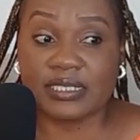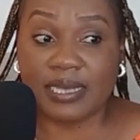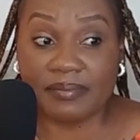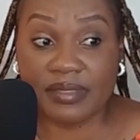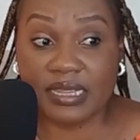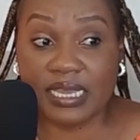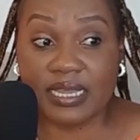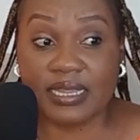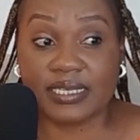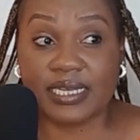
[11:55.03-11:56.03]

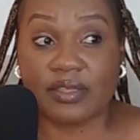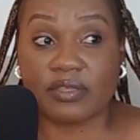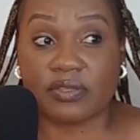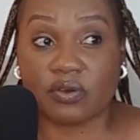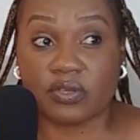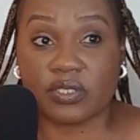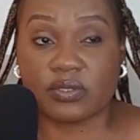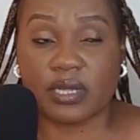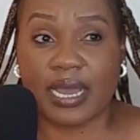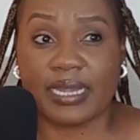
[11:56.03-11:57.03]
Something that I
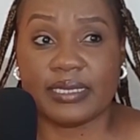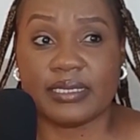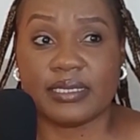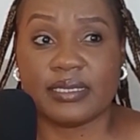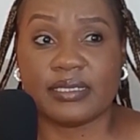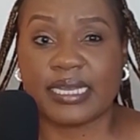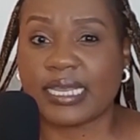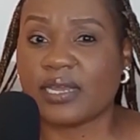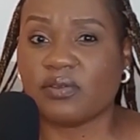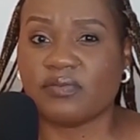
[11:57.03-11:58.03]
thought had
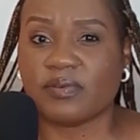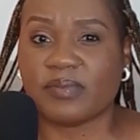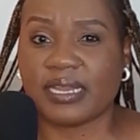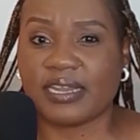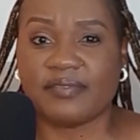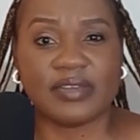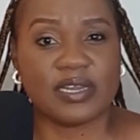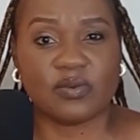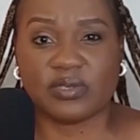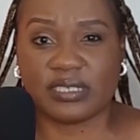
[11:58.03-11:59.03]
taken over my life
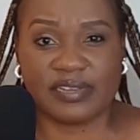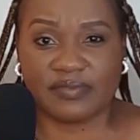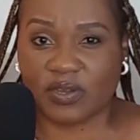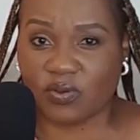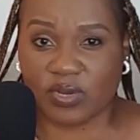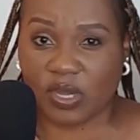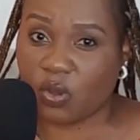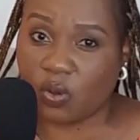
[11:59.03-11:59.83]
and I was never gonna